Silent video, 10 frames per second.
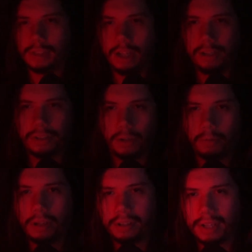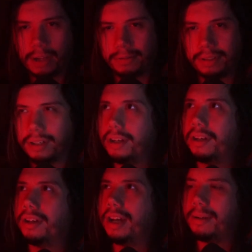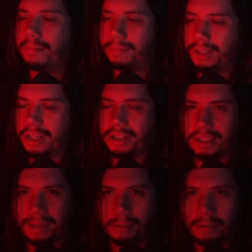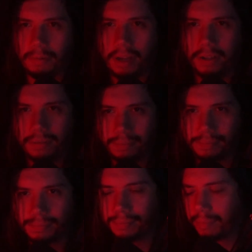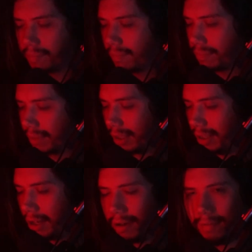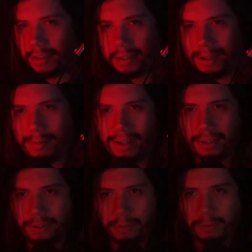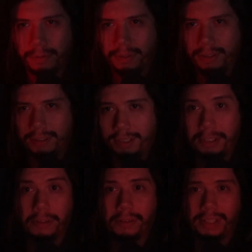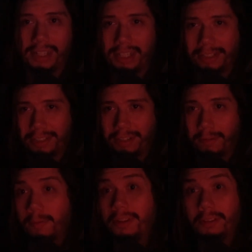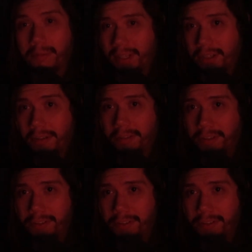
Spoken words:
right, so we're on the Count. I changed the saber to red. Now, obviously, we need to hear the ignition with the right color,